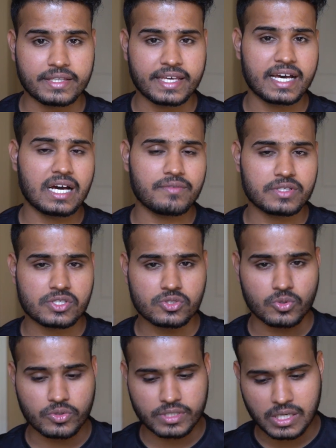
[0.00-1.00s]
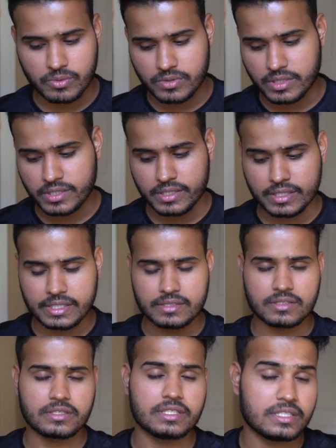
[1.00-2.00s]
they have a store down here
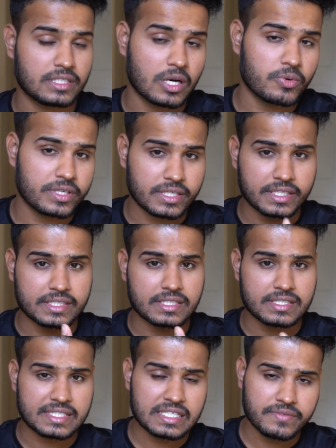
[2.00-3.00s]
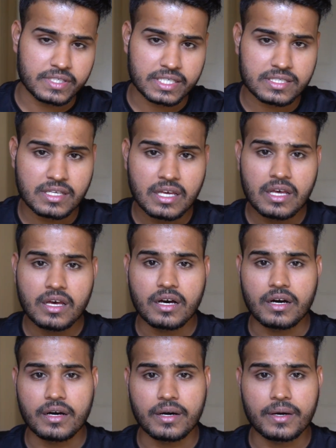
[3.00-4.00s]
near the CVS,
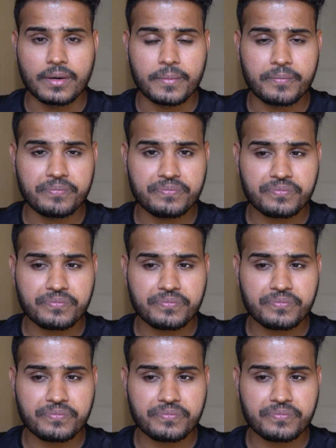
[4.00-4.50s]
on